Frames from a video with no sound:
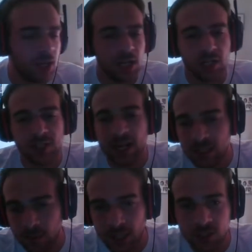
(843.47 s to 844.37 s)

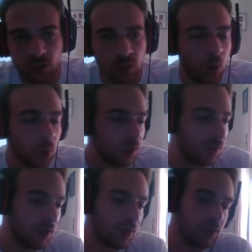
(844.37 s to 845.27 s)
Reanimator, all
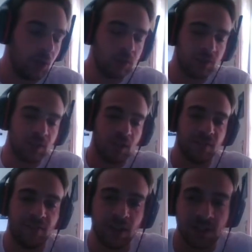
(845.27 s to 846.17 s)
of the
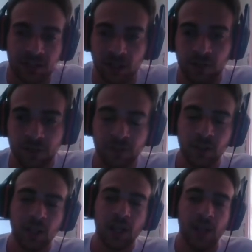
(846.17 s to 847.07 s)
unfair stuff.
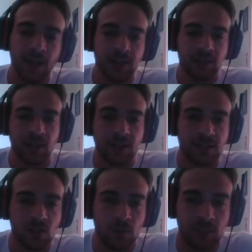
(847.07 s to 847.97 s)
And as
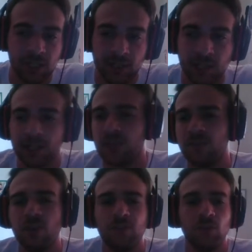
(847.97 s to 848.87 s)
some utility, like if
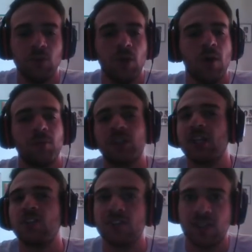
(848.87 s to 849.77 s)
you have to
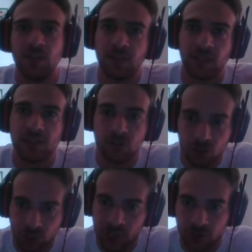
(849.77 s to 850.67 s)
protect yourself against
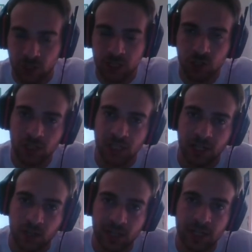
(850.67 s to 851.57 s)
surgical extraction in
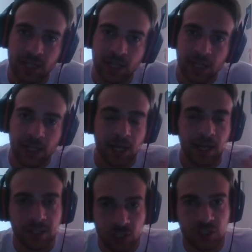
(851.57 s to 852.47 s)
a really
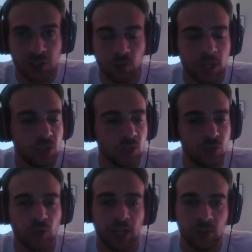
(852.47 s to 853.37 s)
niche situation,
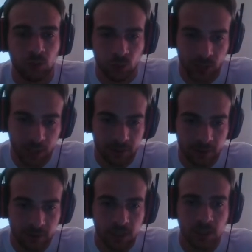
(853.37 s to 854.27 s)
you can do
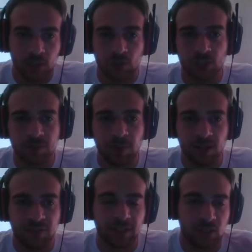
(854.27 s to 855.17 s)
that just by
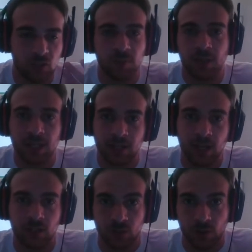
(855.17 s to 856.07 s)
the fact that you're playing
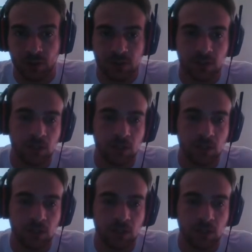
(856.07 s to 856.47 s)
Endurance.